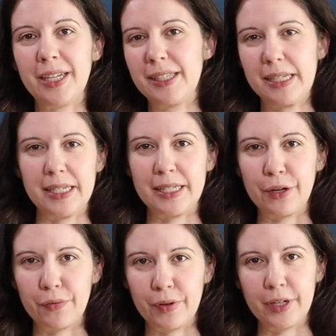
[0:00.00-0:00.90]
it's
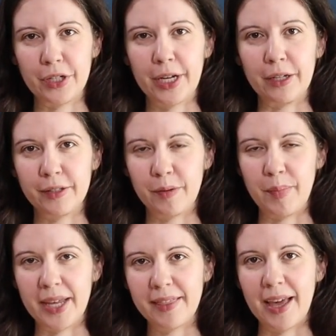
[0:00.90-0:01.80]
easier for the child to
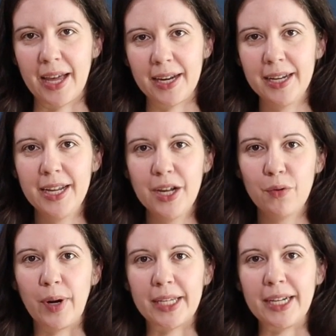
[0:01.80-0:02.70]
make that
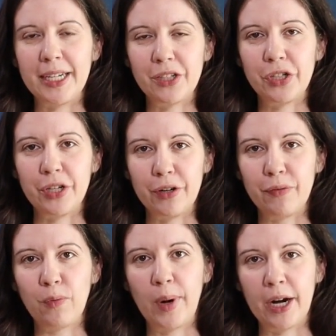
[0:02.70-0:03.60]
recognition
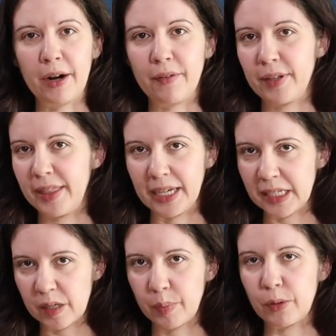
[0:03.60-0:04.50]
of where everything
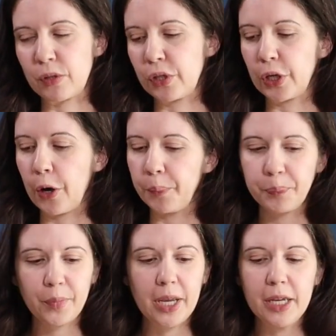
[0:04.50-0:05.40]
is supposed to go.
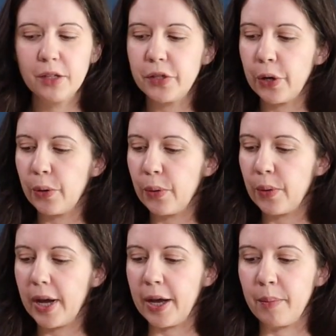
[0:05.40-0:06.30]

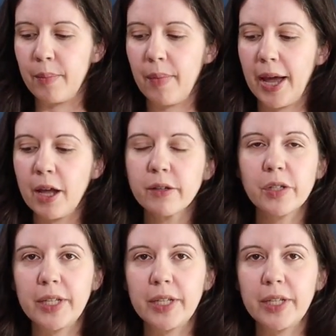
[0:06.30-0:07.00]
So um, I also